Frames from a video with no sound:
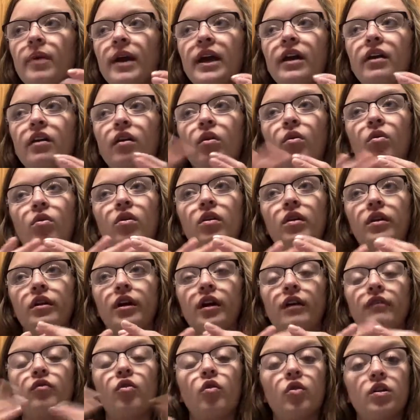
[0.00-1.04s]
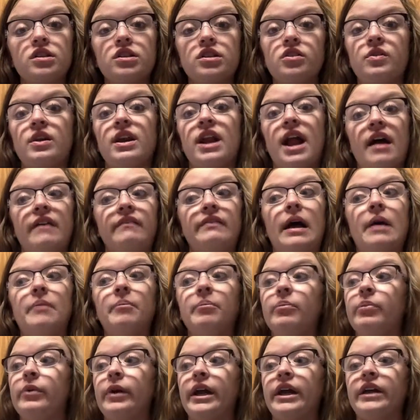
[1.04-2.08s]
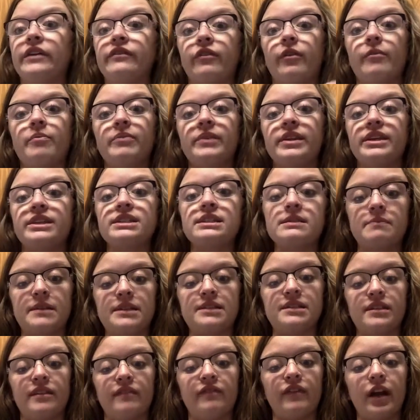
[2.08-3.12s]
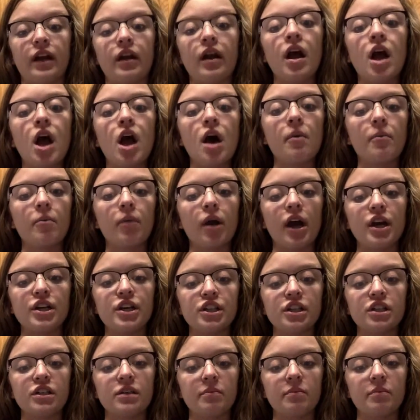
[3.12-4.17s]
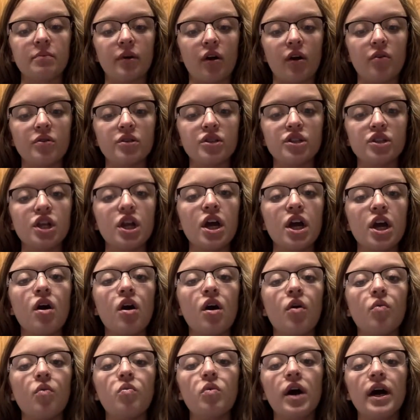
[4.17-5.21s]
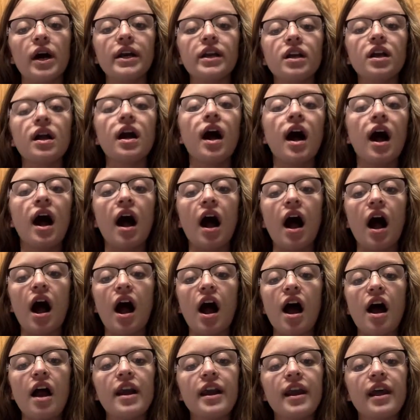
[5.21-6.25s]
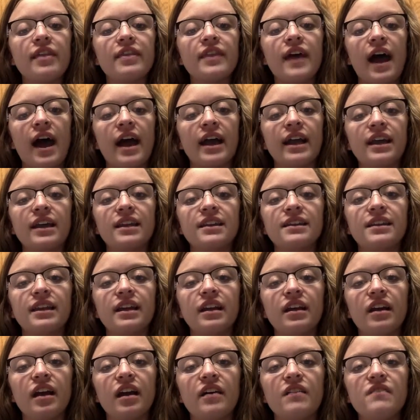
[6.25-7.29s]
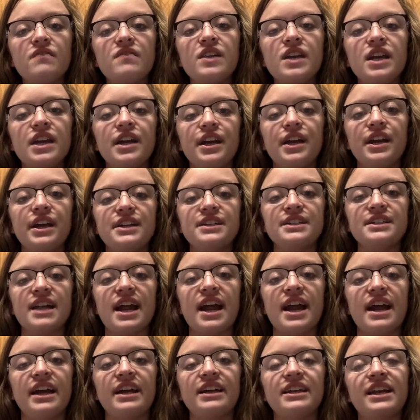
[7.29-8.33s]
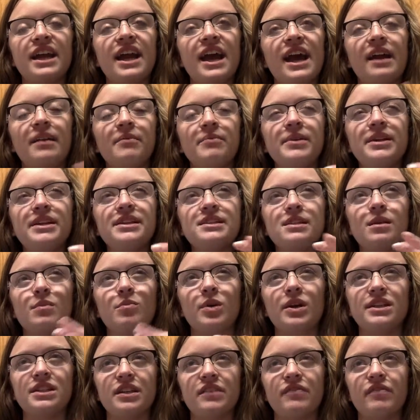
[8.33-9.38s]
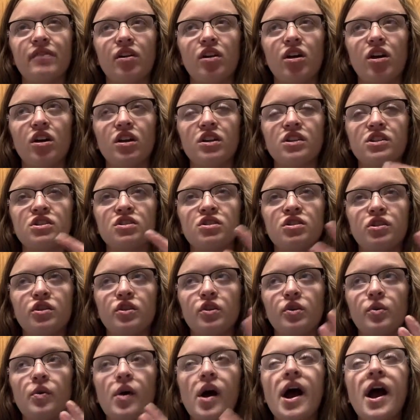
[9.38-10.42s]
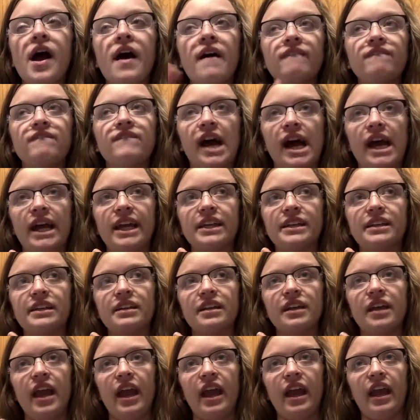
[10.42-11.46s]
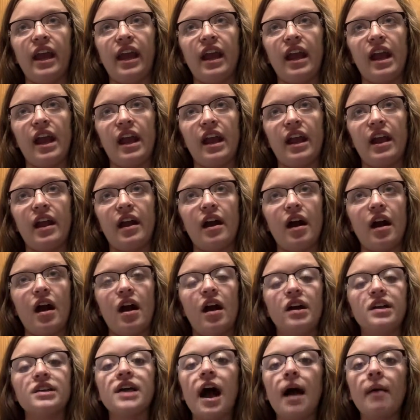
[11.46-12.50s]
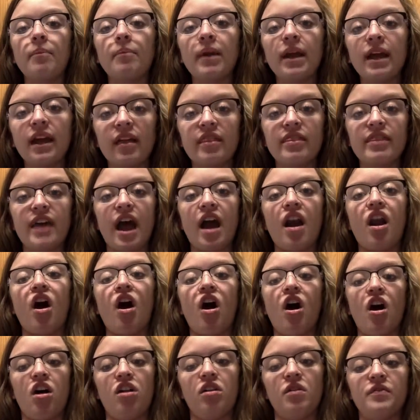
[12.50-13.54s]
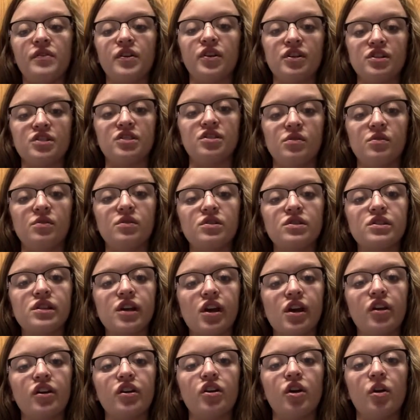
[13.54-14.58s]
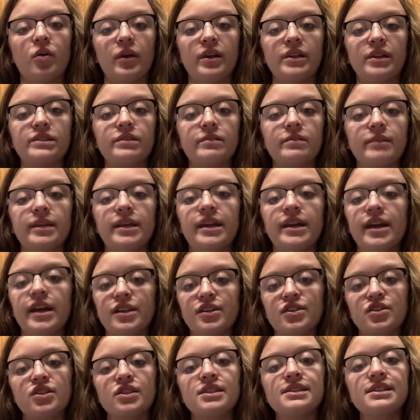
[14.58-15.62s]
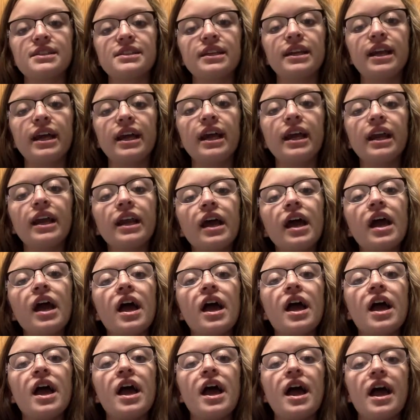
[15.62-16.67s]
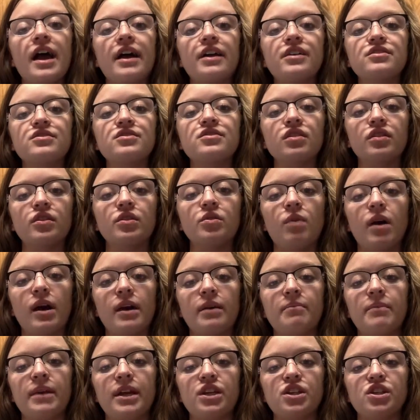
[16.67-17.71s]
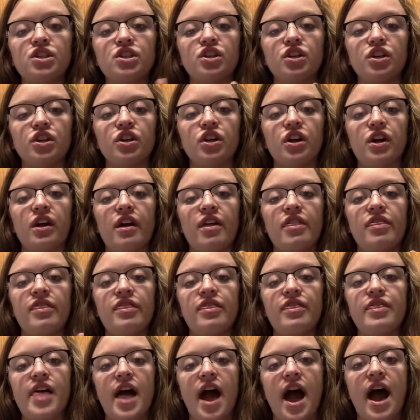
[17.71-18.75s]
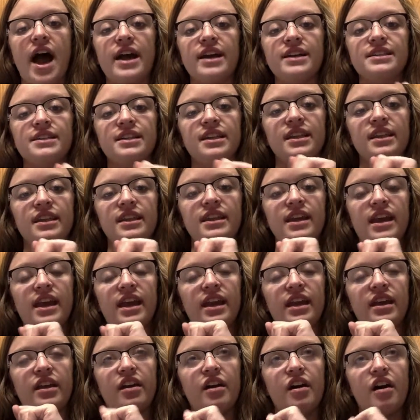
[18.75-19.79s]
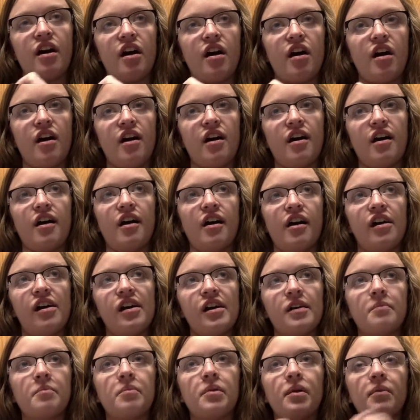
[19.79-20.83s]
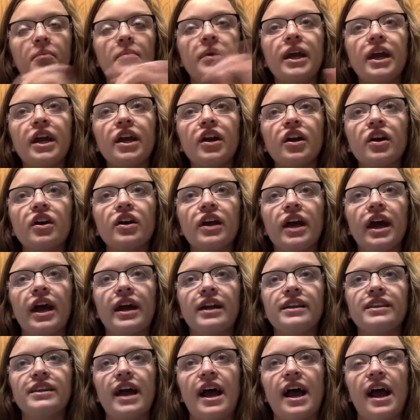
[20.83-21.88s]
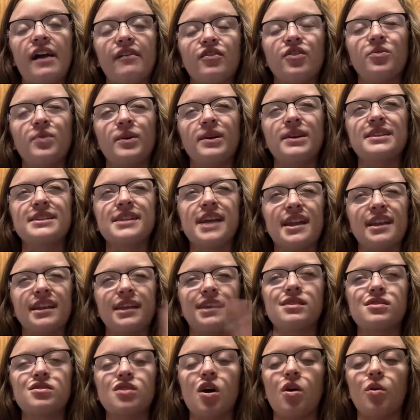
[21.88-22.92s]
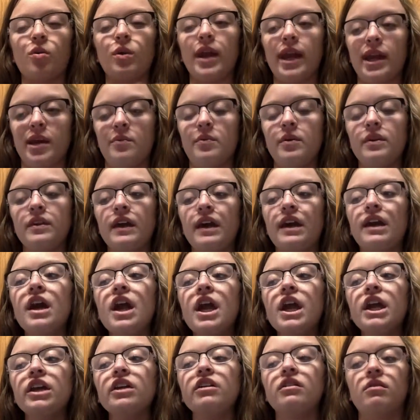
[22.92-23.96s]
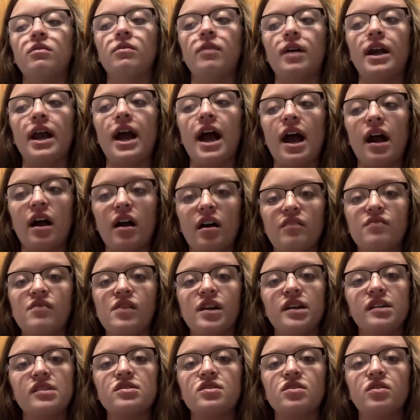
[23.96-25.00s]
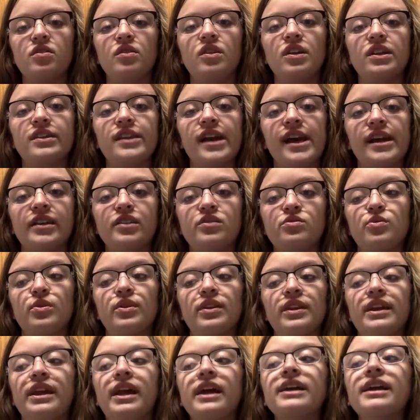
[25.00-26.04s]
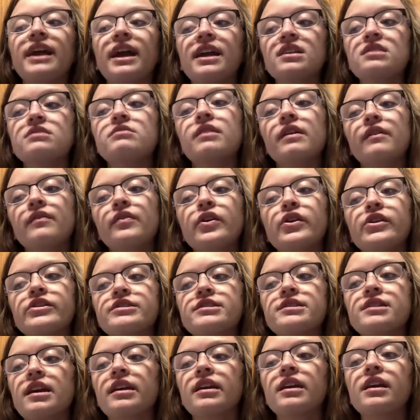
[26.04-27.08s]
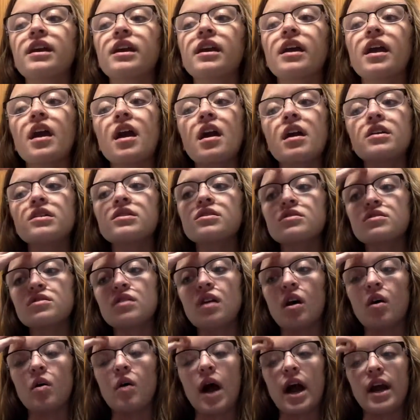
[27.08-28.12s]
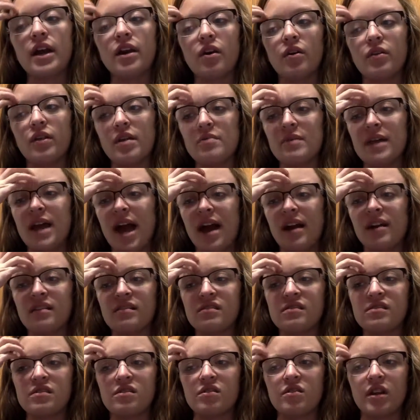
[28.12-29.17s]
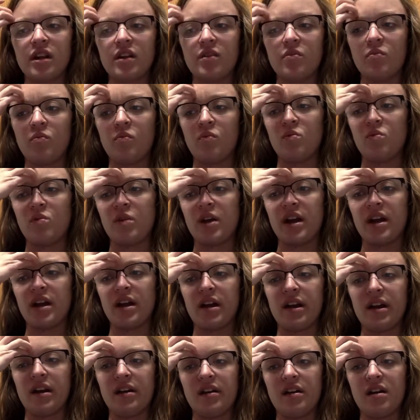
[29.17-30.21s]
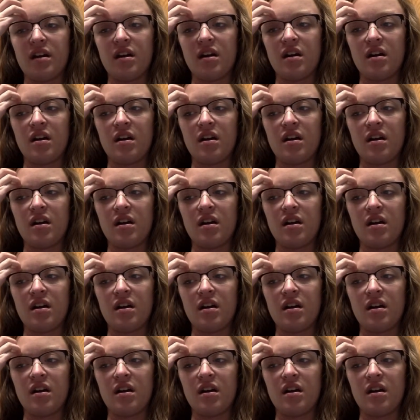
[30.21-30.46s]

bit, or of course you can have that break from this specific project approach. One con that I can think of is that it can be somewhat difficult to find a topic that all of your students are going to be interested in. And so you want to make sure that they are prepared and that everyone is at least okay with it. You don't want to have a student that is really against whatever you're studying. So I know that we had a student when